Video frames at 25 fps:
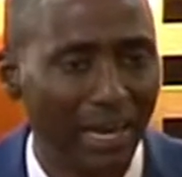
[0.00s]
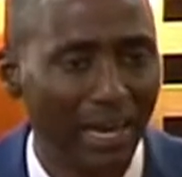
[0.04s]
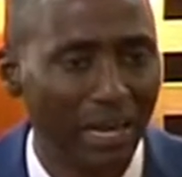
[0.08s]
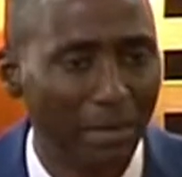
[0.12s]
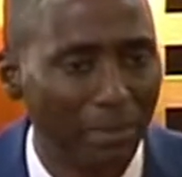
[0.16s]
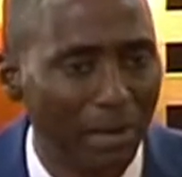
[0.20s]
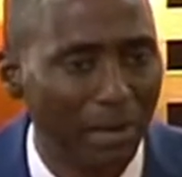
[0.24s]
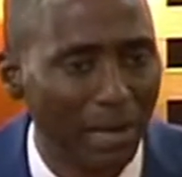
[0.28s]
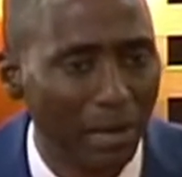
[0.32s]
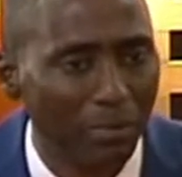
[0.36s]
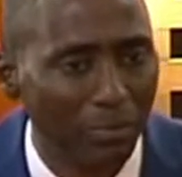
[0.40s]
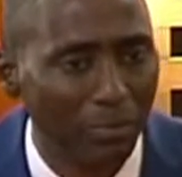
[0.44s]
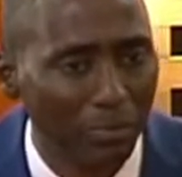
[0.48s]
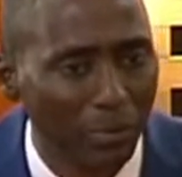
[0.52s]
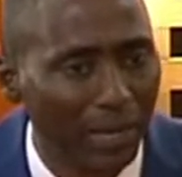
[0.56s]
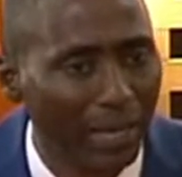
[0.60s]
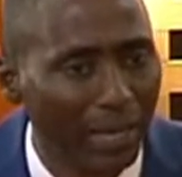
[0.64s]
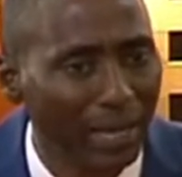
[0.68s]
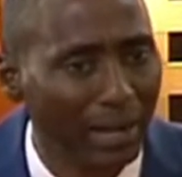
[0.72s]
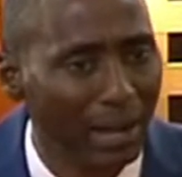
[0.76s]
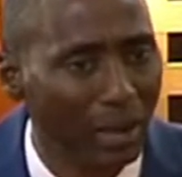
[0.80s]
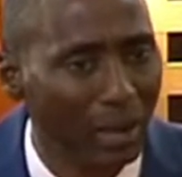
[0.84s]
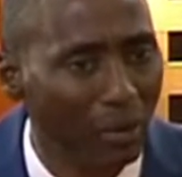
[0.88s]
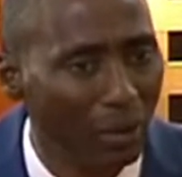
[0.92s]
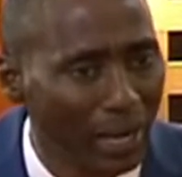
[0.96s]
And Madam
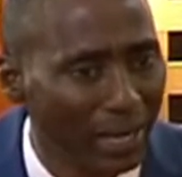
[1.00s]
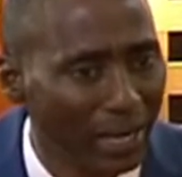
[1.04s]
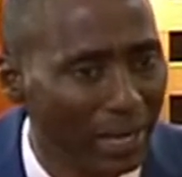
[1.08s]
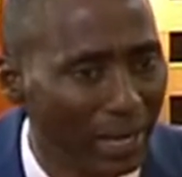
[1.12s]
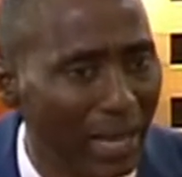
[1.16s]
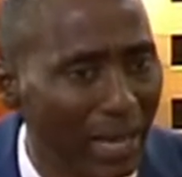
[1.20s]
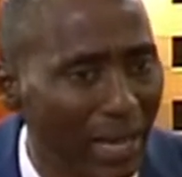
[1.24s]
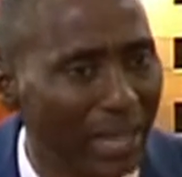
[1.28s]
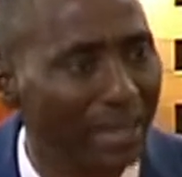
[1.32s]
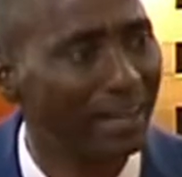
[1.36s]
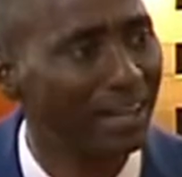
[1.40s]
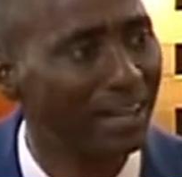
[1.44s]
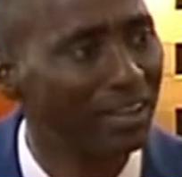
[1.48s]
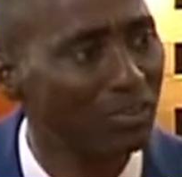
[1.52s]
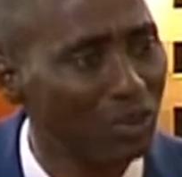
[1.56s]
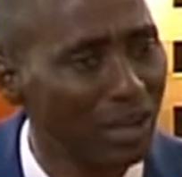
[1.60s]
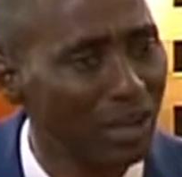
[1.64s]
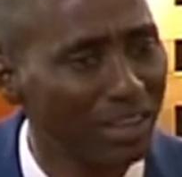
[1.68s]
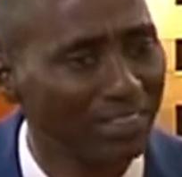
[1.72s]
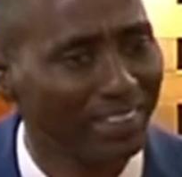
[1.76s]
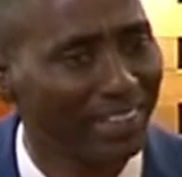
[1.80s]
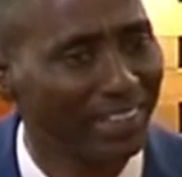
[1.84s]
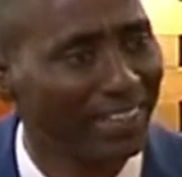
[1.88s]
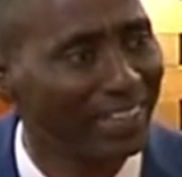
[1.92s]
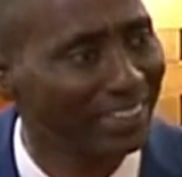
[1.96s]
Speaker, I wonder, unless you
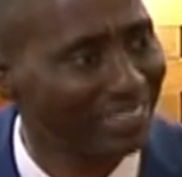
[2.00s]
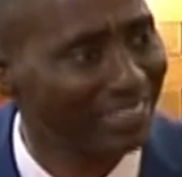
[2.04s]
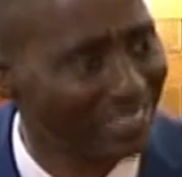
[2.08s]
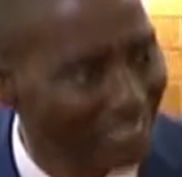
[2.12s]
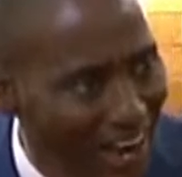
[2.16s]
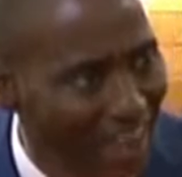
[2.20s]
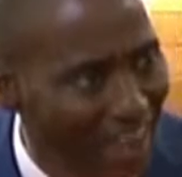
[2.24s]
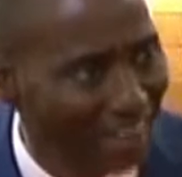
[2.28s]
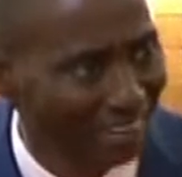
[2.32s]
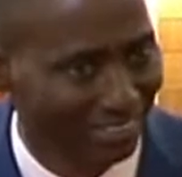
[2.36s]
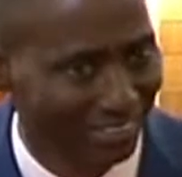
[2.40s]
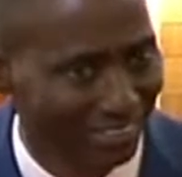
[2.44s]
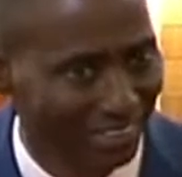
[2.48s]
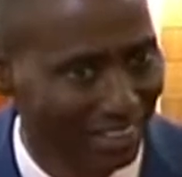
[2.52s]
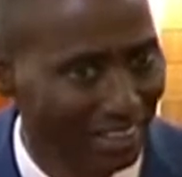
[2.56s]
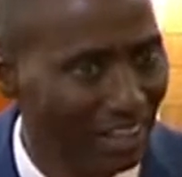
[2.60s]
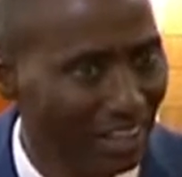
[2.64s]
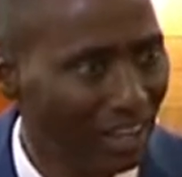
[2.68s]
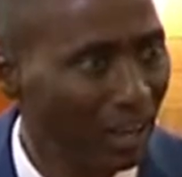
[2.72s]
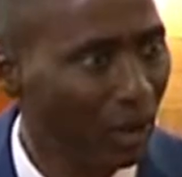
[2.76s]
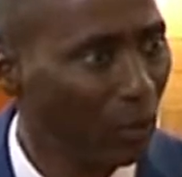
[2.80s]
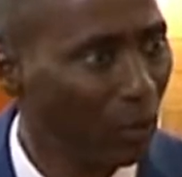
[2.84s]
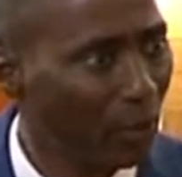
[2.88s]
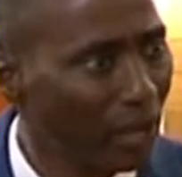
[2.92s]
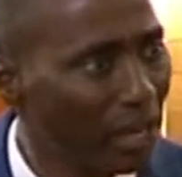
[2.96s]
are selling drugs,
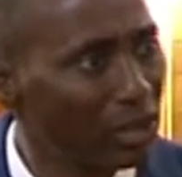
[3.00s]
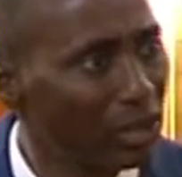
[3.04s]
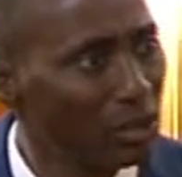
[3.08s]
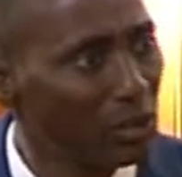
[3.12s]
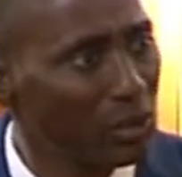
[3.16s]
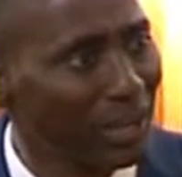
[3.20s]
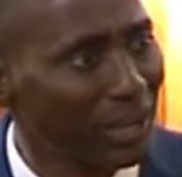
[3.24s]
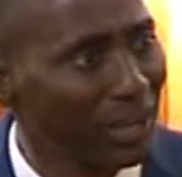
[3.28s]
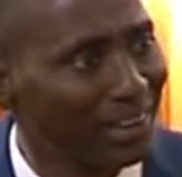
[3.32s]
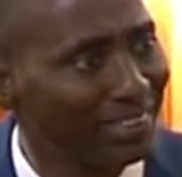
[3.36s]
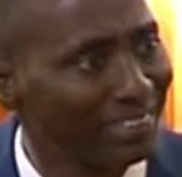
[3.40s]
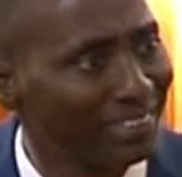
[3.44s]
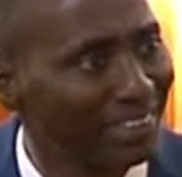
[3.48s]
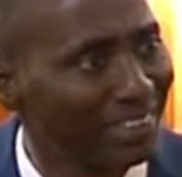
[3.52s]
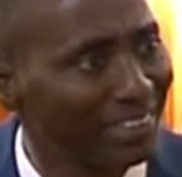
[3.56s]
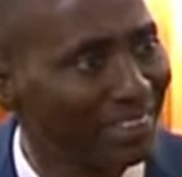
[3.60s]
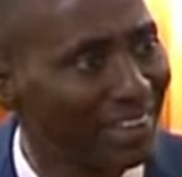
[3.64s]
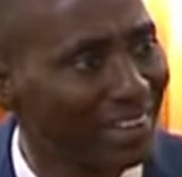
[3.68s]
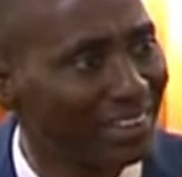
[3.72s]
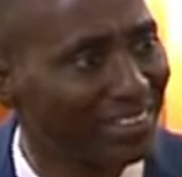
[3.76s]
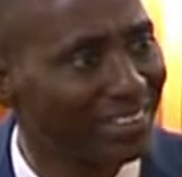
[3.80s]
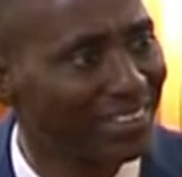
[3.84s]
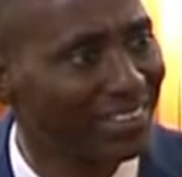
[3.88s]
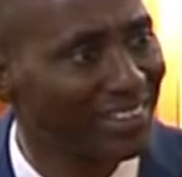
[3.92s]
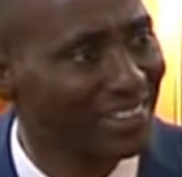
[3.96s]
where do you get such
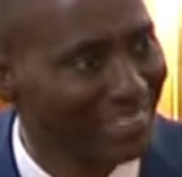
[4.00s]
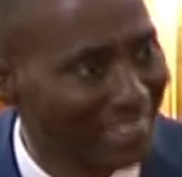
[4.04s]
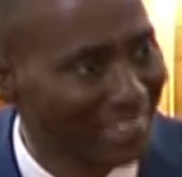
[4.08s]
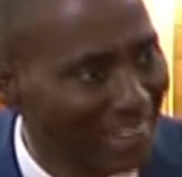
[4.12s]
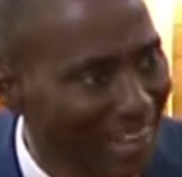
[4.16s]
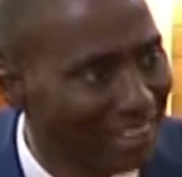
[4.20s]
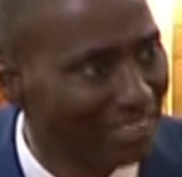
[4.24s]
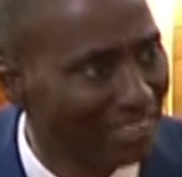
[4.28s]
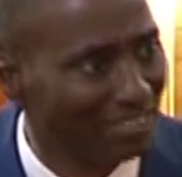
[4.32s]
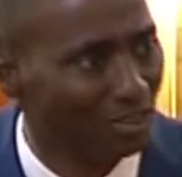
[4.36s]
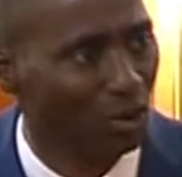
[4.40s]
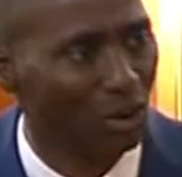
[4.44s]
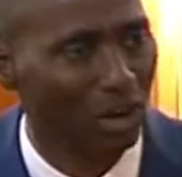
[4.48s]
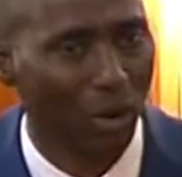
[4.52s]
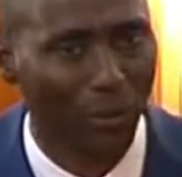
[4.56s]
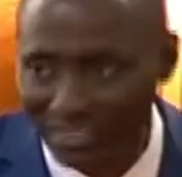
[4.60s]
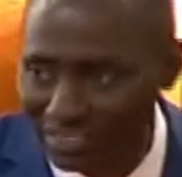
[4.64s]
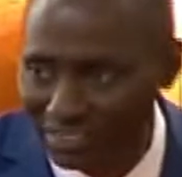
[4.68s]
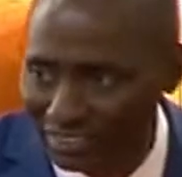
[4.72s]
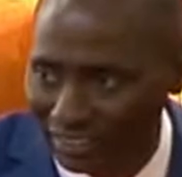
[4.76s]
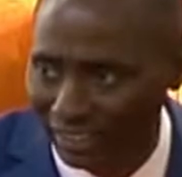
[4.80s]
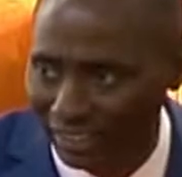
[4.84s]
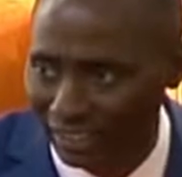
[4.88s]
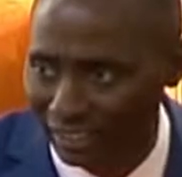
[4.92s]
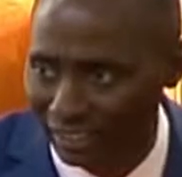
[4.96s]
returns on a
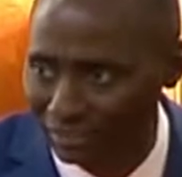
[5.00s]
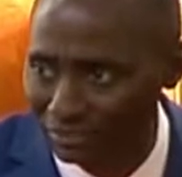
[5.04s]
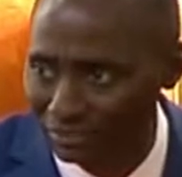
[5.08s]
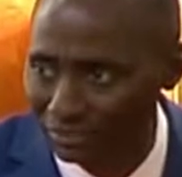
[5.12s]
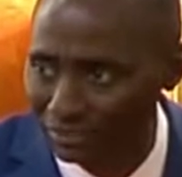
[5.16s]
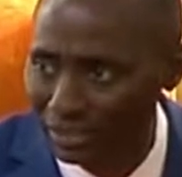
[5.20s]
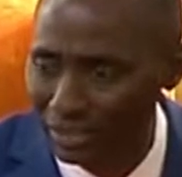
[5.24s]
wide scale?